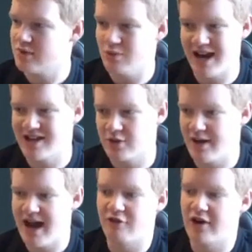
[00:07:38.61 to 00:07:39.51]
But, well, actually,
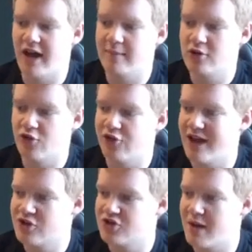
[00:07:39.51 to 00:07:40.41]
we haven't now, because
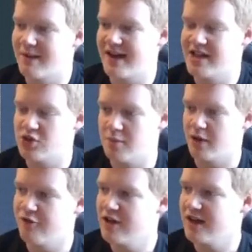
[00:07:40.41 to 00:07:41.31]
they're straight back into it.
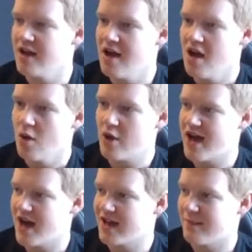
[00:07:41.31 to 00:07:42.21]
But I think we
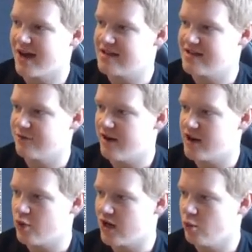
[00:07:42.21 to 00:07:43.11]
can get back into this
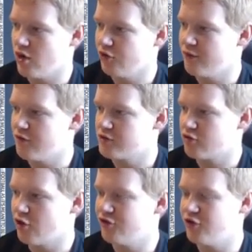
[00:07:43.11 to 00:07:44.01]
very quickly. Wilson with a
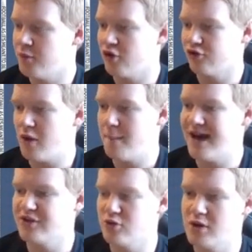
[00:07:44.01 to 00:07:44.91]
cross into the box for
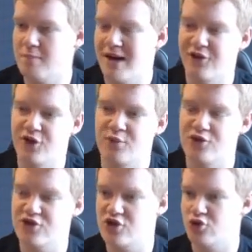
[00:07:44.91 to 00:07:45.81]
Mpadu, and Mpadu
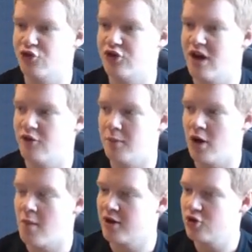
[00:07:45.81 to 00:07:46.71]
puts it just over the
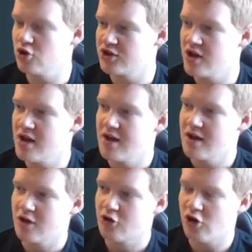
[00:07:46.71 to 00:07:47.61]
bar. But a good
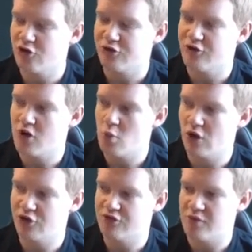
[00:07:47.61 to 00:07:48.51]
cross from
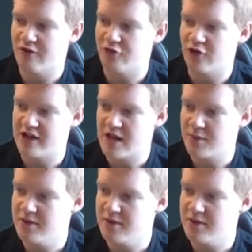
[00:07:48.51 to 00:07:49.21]
Wilson from that free kick.